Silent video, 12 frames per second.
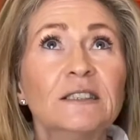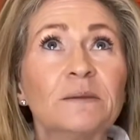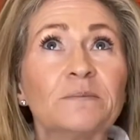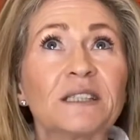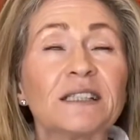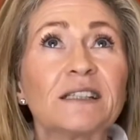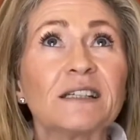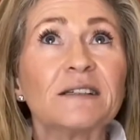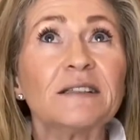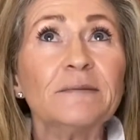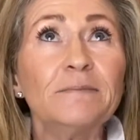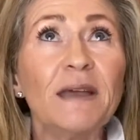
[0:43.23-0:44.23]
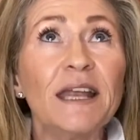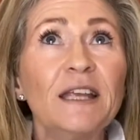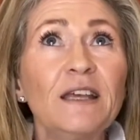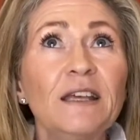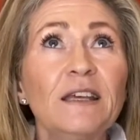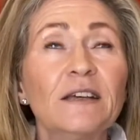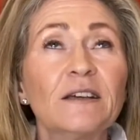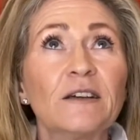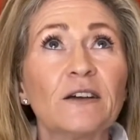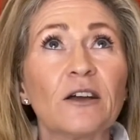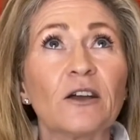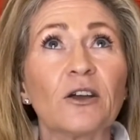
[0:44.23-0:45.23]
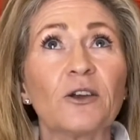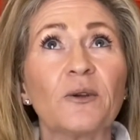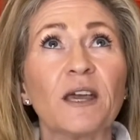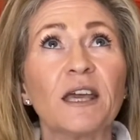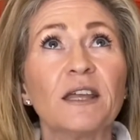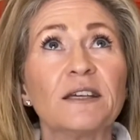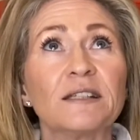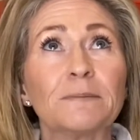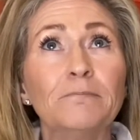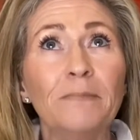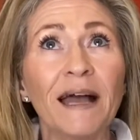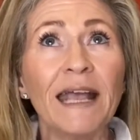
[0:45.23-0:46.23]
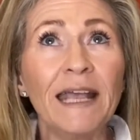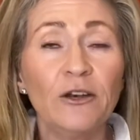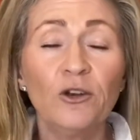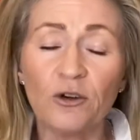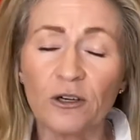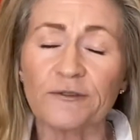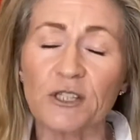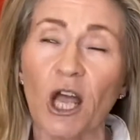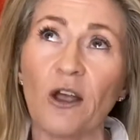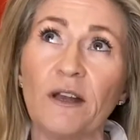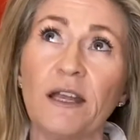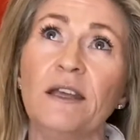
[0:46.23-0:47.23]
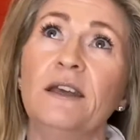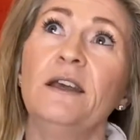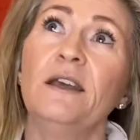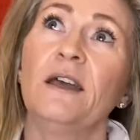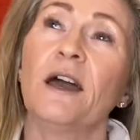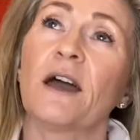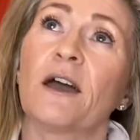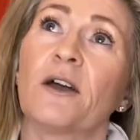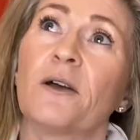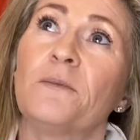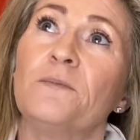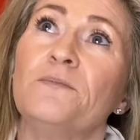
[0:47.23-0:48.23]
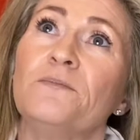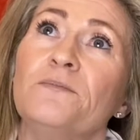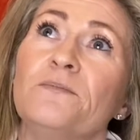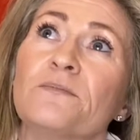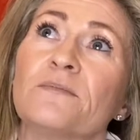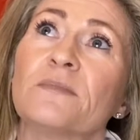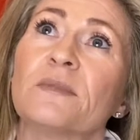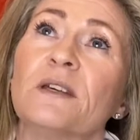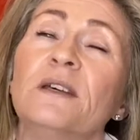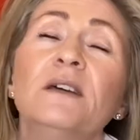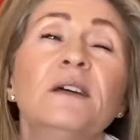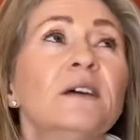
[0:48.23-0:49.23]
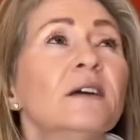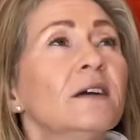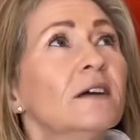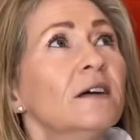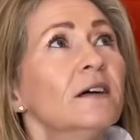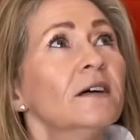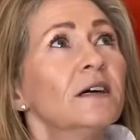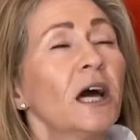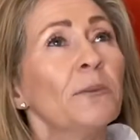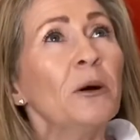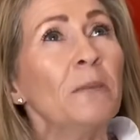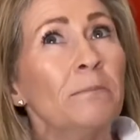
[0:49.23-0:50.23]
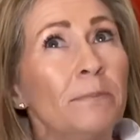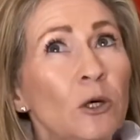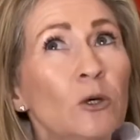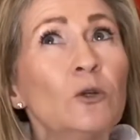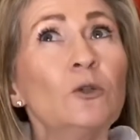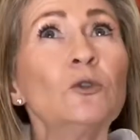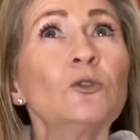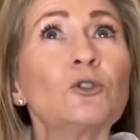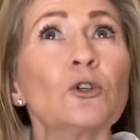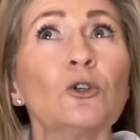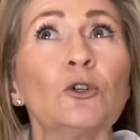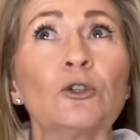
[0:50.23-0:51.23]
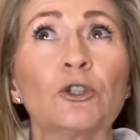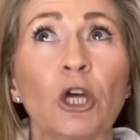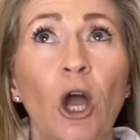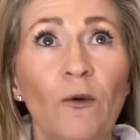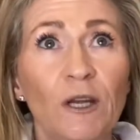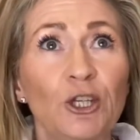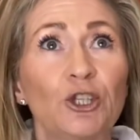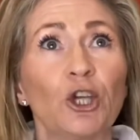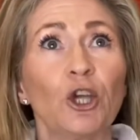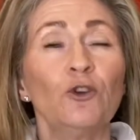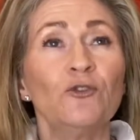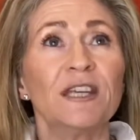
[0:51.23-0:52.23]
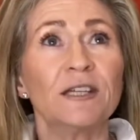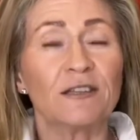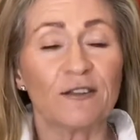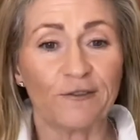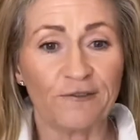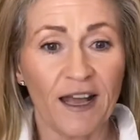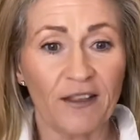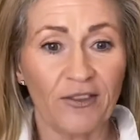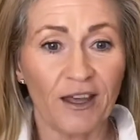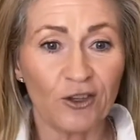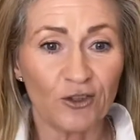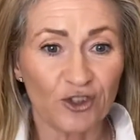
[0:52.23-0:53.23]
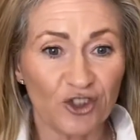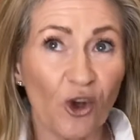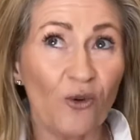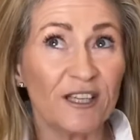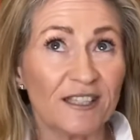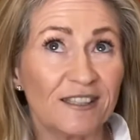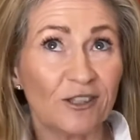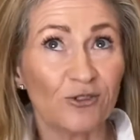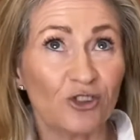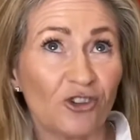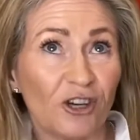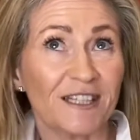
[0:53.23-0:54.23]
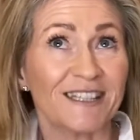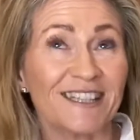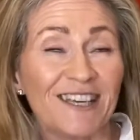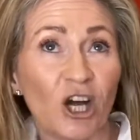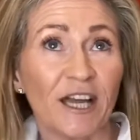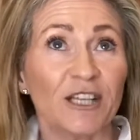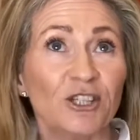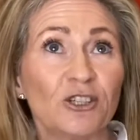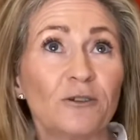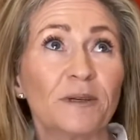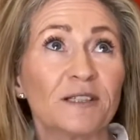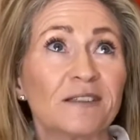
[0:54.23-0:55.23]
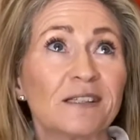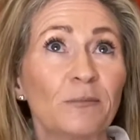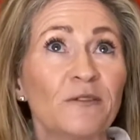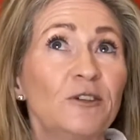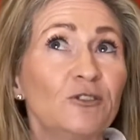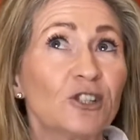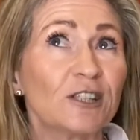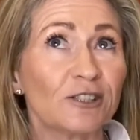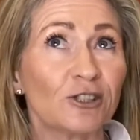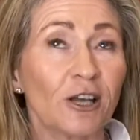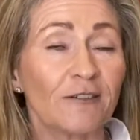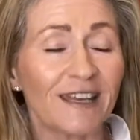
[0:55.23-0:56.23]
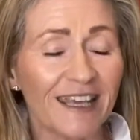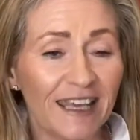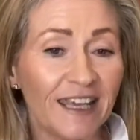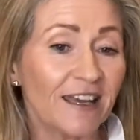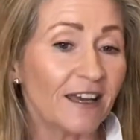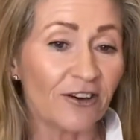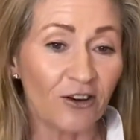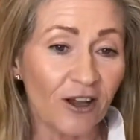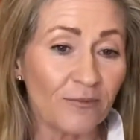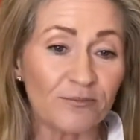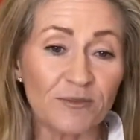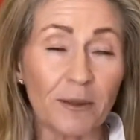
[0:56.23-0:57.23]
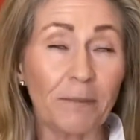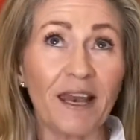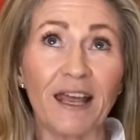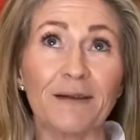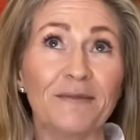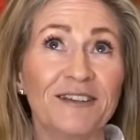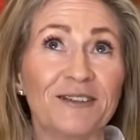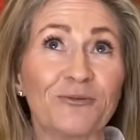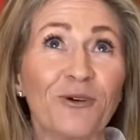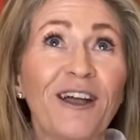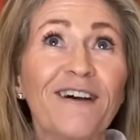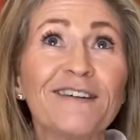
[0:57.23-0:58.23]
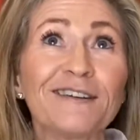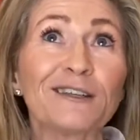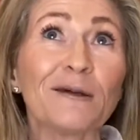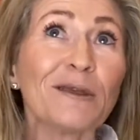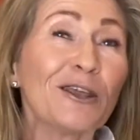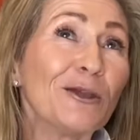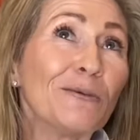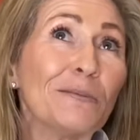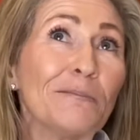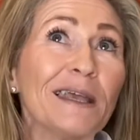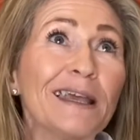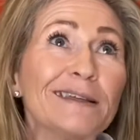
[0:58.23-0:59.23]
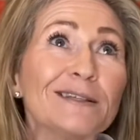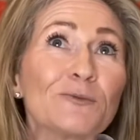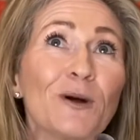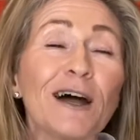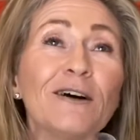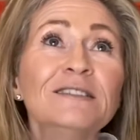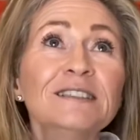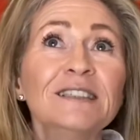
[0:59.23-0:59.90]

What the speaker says: But it's like many who hear this may not have totally come on board or totally tuned into the fact that your soul is still trying to guide you, but some of you just don't hear. And I'm to blame as well, because I'm a human being as well.